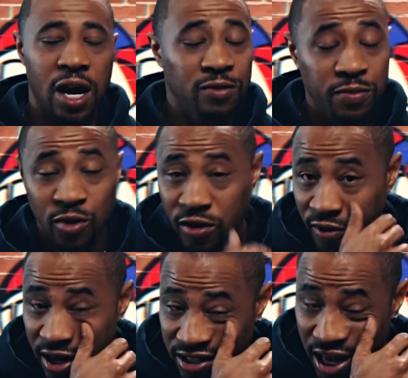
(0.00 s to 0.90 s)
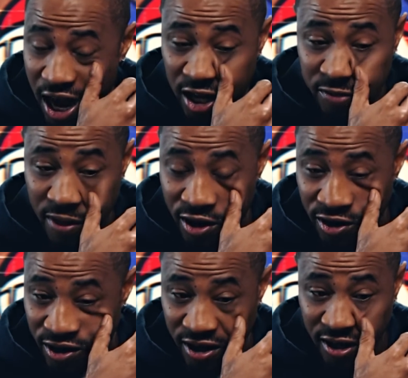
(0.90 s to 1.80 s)
I was born and raised in
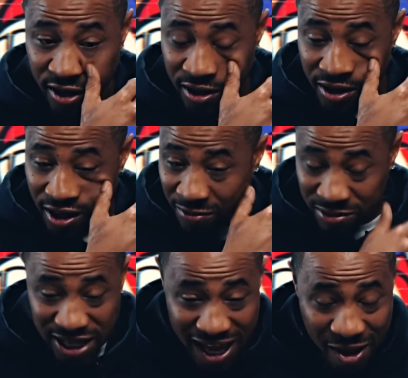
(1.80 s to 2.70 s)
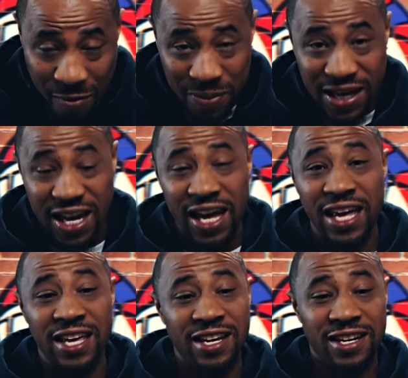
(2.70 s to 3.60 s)
Harrisburg, uptown PA.
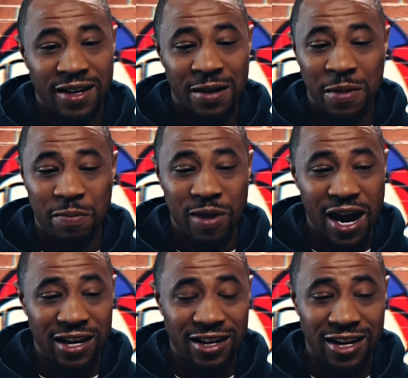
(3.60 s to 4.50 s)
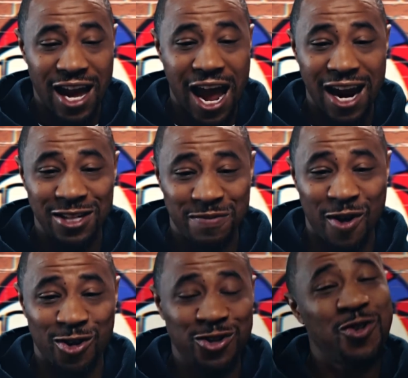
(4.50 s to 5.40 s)
I'm a product of the
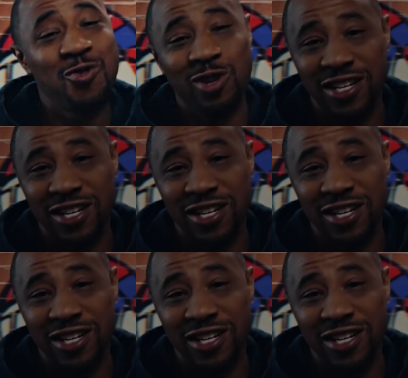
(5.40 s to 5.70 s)
Harrisburg School